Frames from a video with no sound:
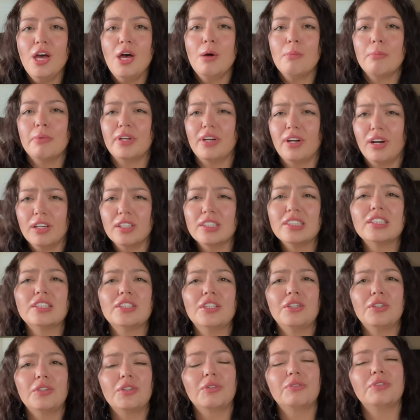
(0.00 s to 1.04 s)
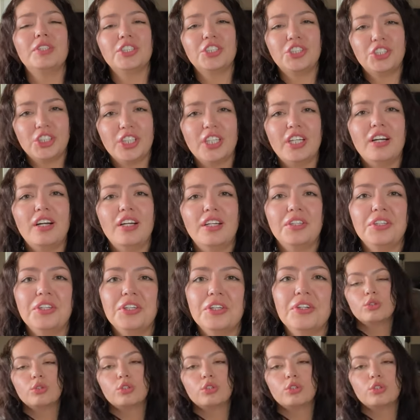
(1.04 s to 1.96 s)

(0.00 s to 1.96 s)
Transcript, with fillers: but also will shit on you.